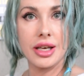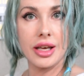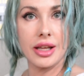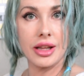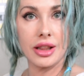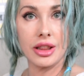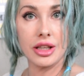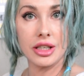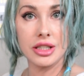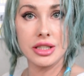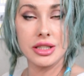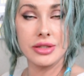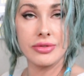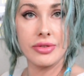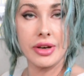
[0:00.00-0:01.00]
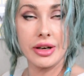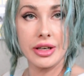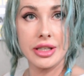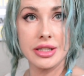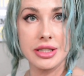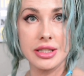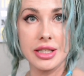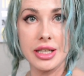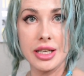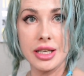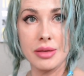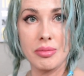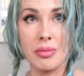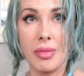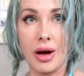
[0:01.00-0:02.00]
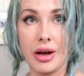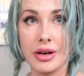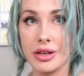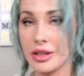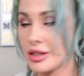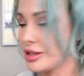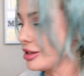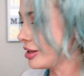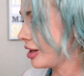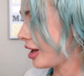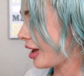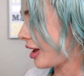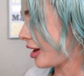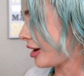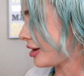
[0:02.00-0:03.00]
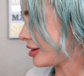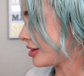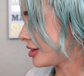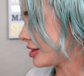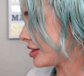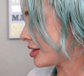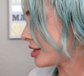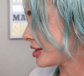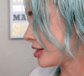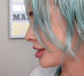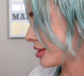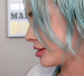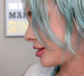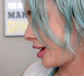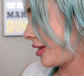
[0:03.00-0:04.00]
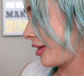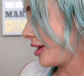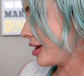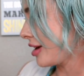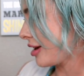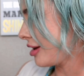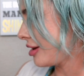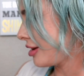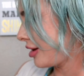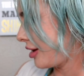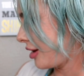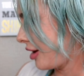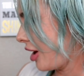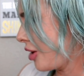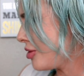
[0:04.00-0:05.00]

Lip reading: it looks very sleek and modern, and I like it. And oh